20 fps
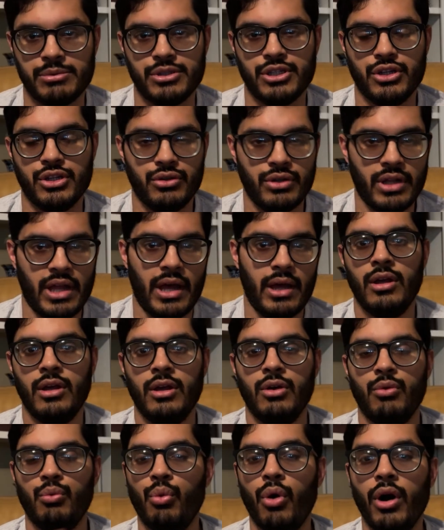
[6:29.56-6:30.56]
to do that.
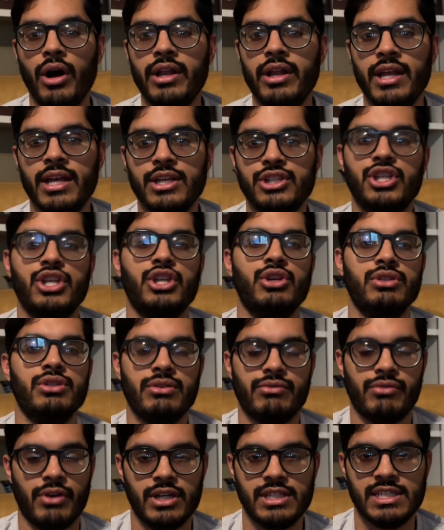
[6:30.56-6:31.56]
One is to use a
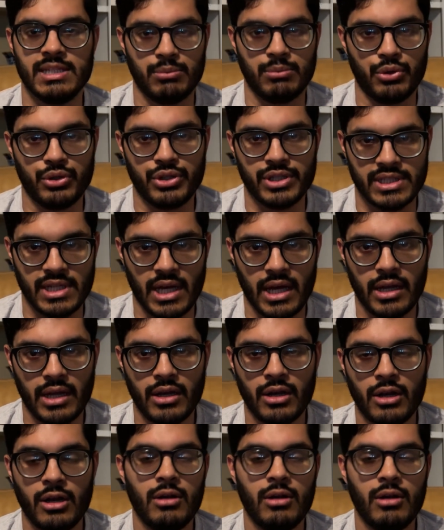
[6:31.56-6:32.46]
very simple design.